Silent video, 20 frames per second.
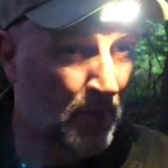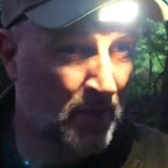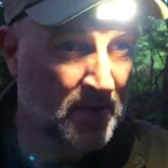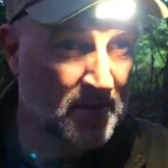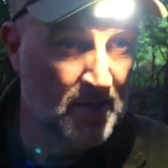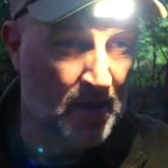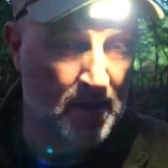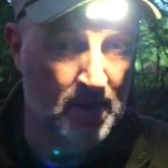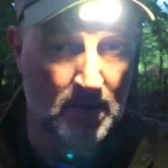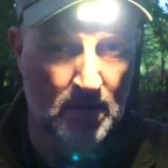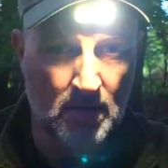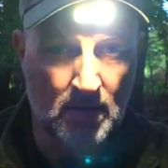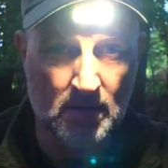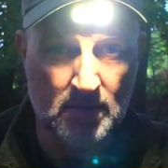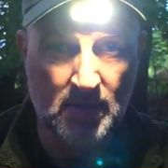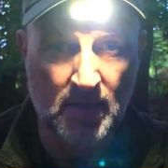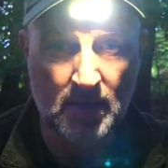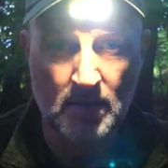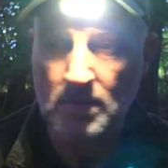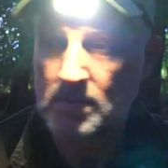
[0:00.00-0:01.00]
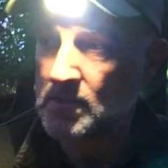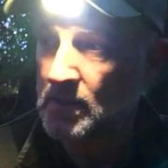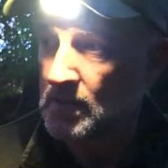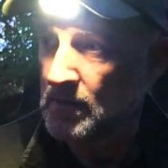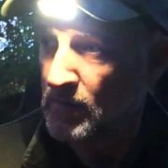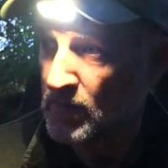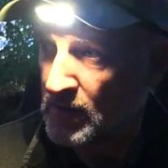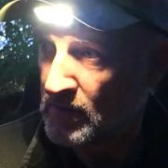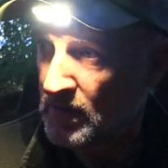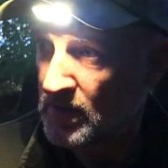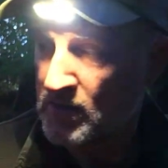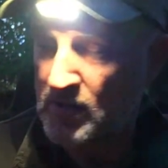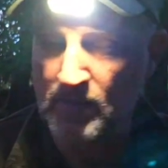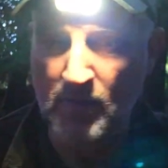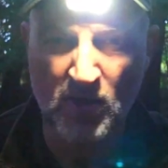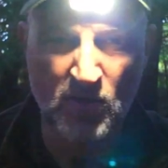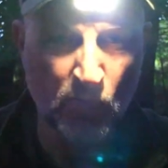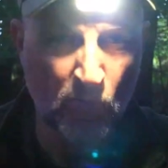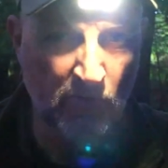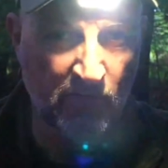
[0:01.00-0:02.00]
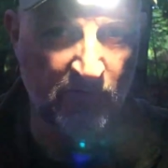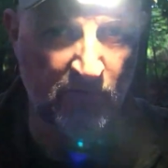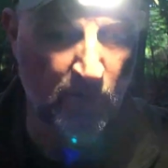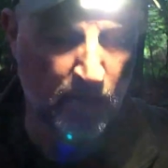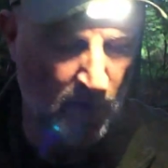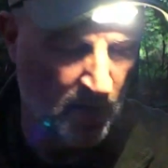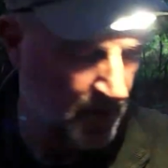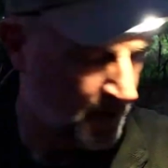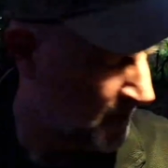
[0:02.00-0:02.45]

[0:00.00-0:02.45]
But it's getting dark now, so I probably won't do much more filming.